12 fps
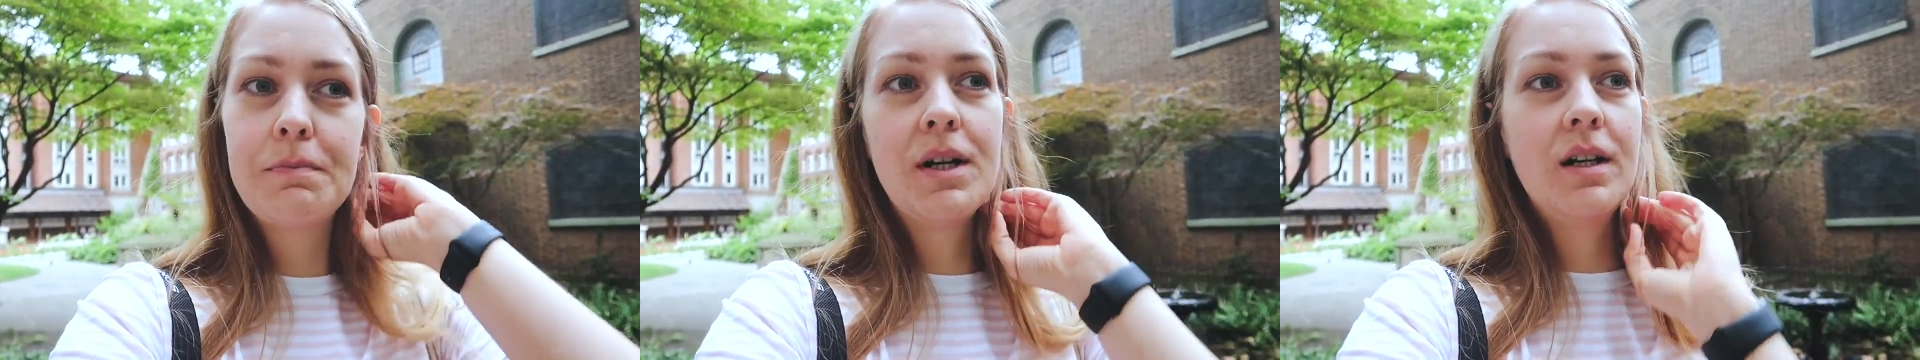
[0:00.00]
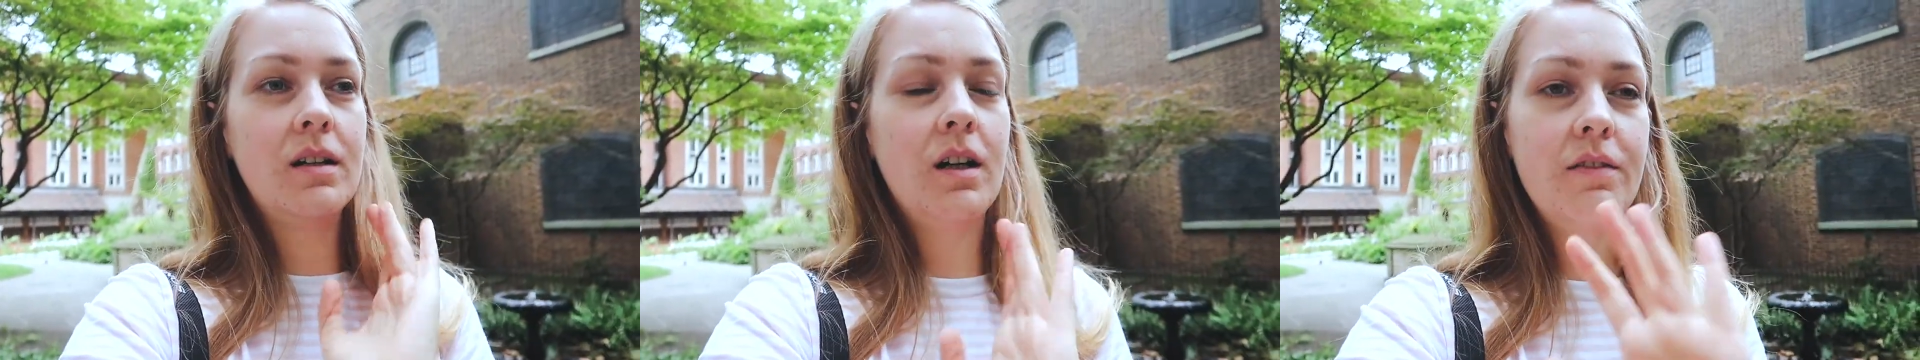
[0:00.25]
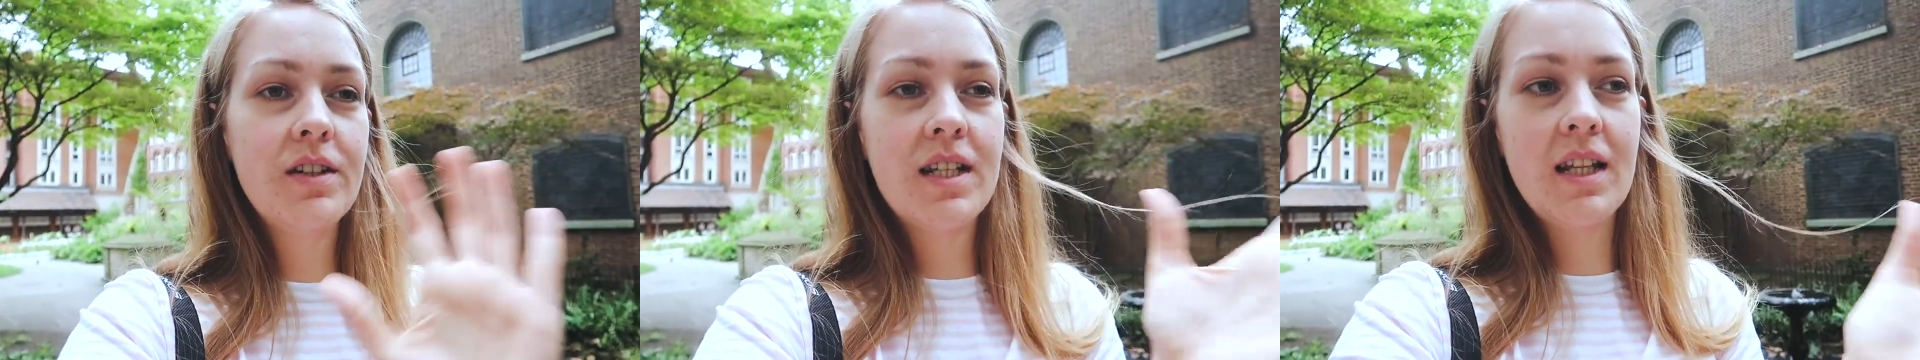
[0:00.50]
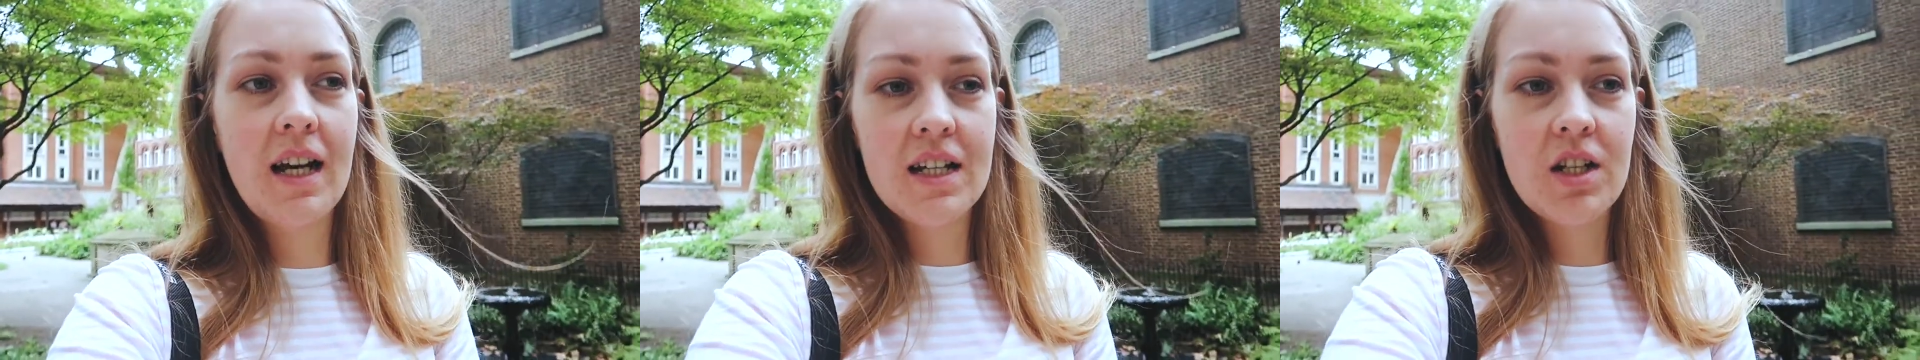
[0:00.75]
but
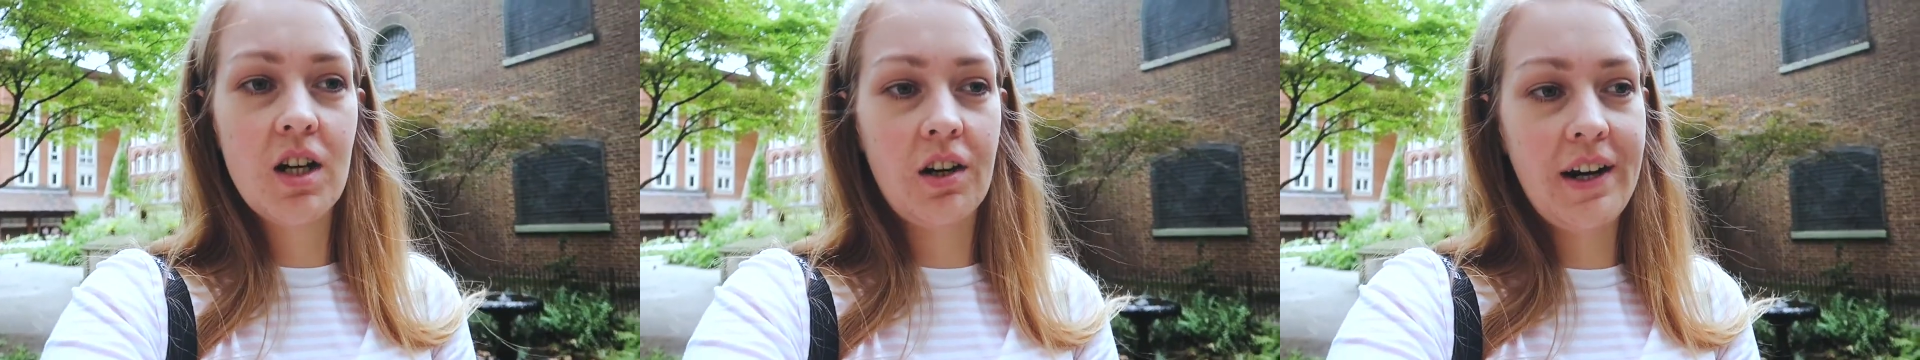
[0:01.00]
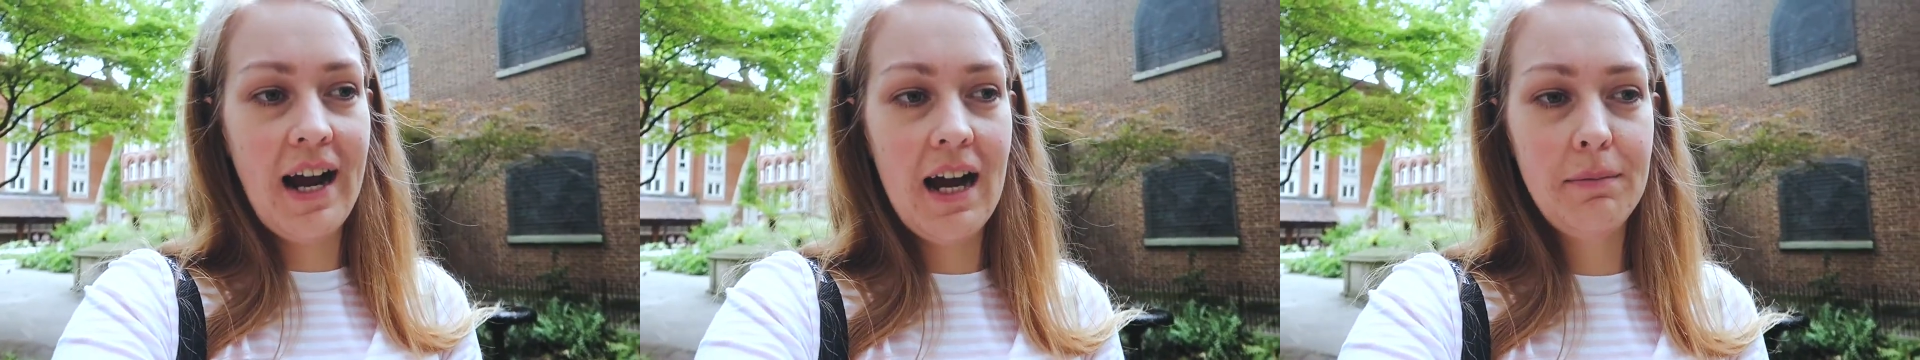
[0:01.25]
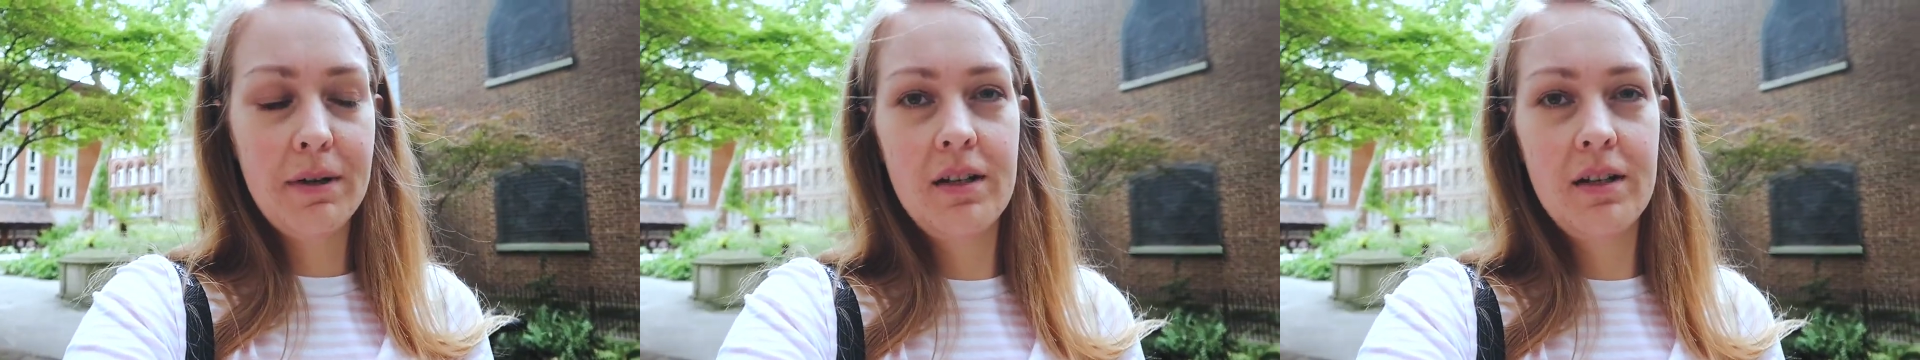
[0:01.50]
obviously that's not going to happen.